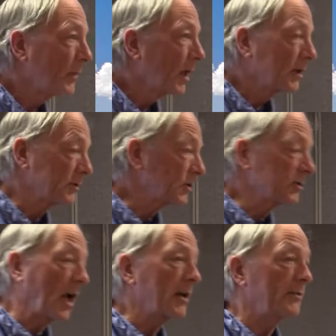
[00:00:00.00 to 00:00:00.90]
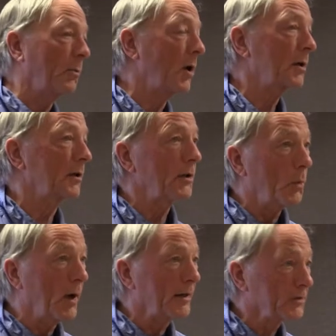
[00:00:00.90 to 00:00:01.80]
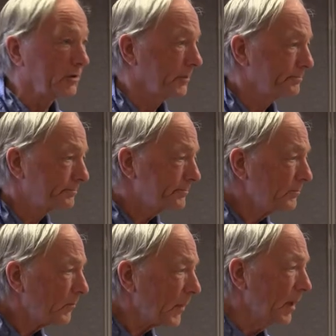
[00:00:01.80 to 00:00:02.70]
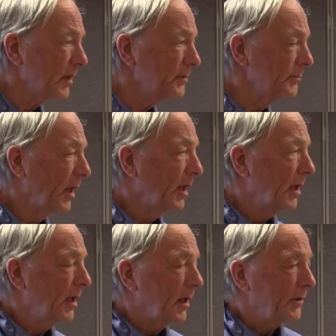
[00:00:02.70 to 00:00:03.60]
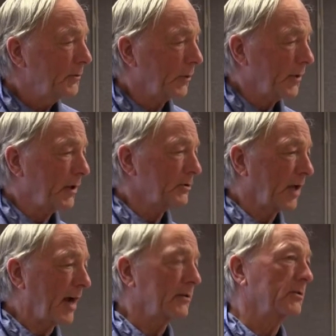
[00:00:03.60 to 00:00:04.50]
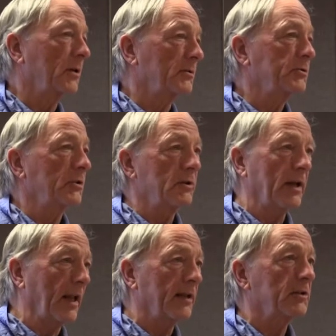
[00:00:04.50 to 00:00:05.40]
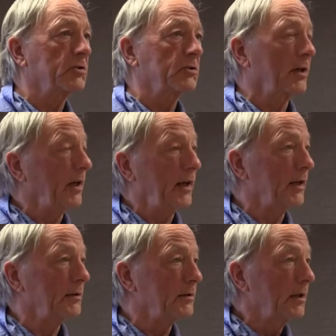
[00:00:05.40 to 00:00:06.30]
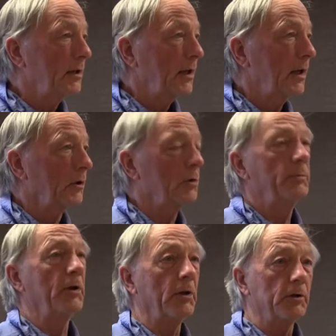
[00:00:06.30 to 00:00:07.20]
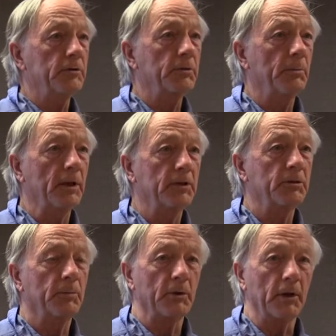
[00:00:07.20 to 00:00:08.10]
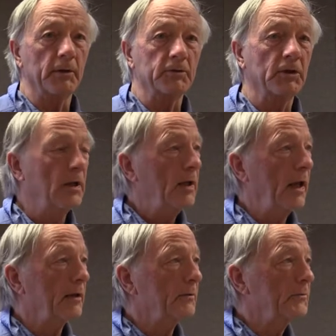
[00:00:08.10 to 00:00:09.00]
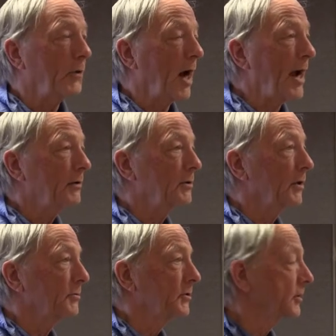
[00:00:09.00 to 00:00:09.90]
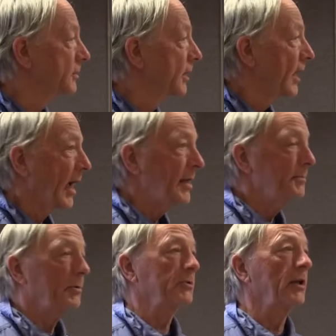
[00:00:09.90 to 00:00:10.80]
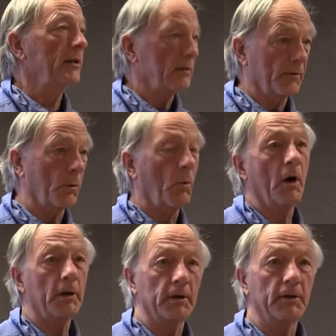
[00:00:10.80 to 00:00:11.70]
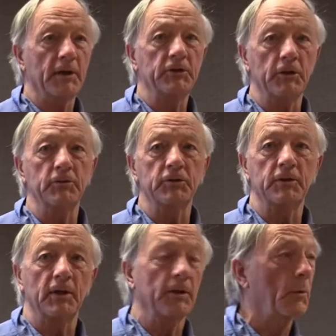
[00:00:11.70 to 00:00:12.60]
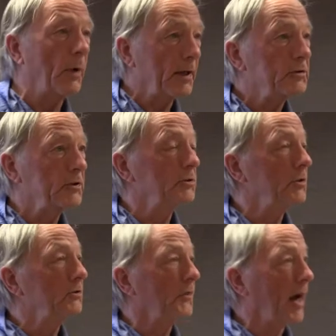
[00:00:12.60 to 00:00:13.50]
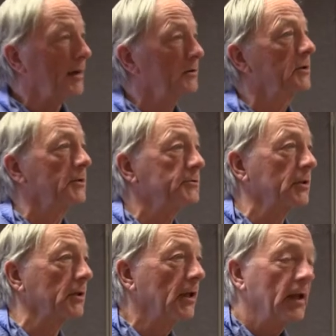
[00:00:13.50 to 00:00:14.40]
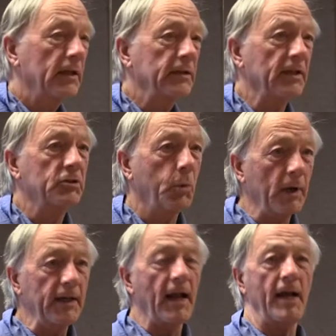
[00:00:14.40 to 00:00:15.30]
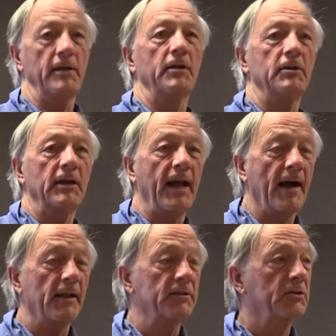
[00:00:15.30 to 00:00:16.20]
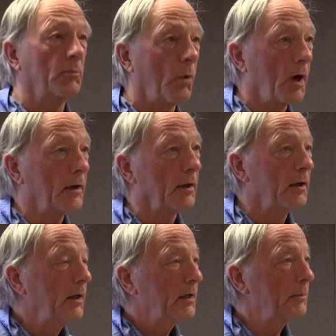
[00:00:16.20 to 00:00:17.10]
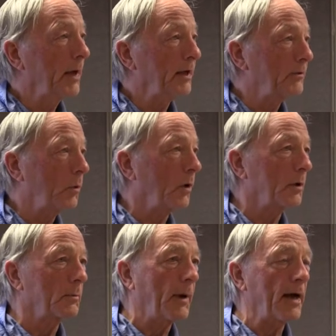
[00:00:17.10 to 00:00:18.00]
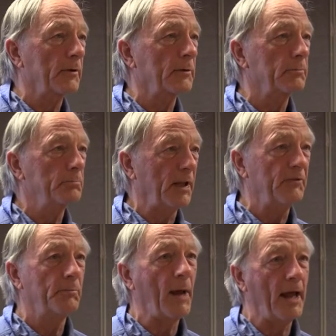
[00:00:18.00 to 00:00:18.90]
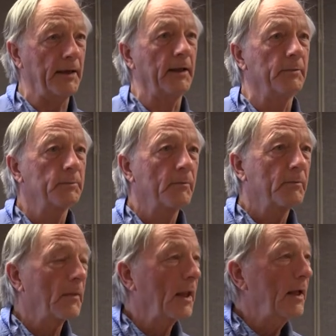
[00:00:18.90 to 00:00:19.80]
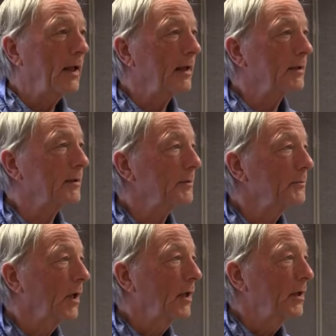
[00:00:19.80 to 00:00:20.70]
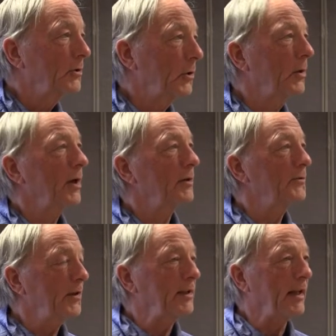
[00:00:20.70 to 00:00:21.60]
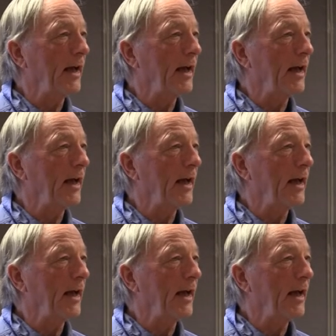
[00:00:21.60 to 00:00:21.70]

because there's not enough water in the West. Um, for, there's agriculture and industry and urban use, municipal use. And for agriculture, 80% of the water that's used in the West is used for agriculture. It takes 2,900 gallons of water to make a quarter pound beef patty and uh, 250